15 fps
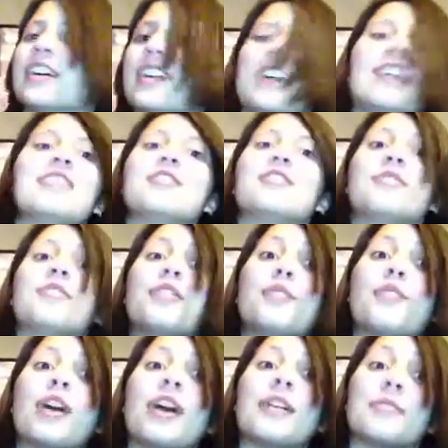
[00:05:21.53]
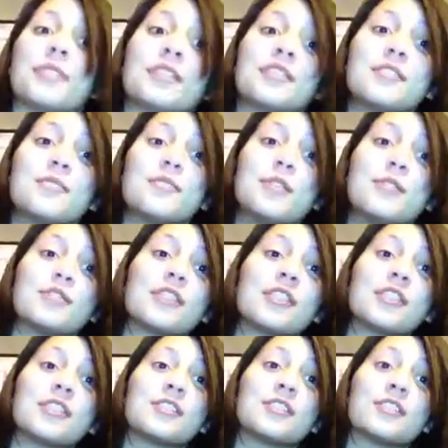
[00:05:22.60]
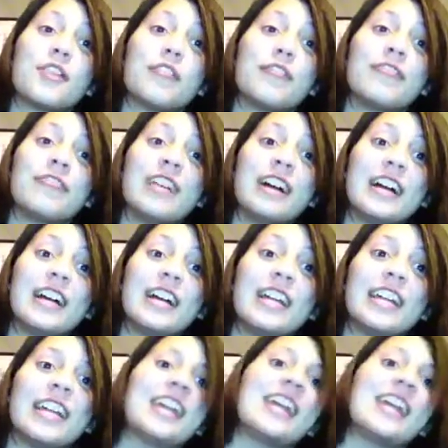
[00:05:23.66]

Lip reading: and I don't know why, because the music is so fun,